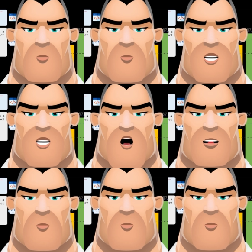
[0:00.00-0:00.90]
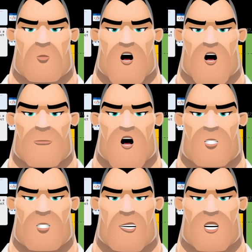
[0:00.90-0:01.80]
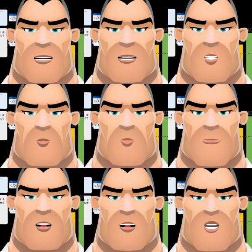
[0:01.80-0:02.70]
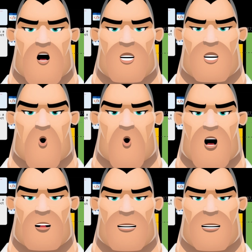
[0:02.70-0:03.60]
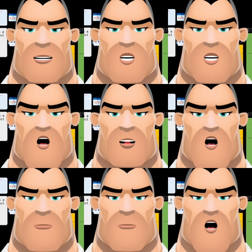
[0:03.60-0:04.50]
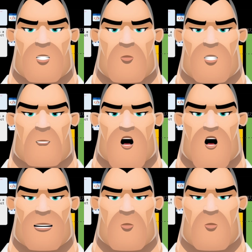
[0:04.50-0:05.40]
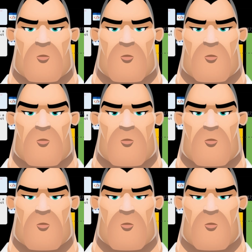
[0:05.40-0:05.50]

So, it's about understanding those proportions to evaluate how well the model is performing?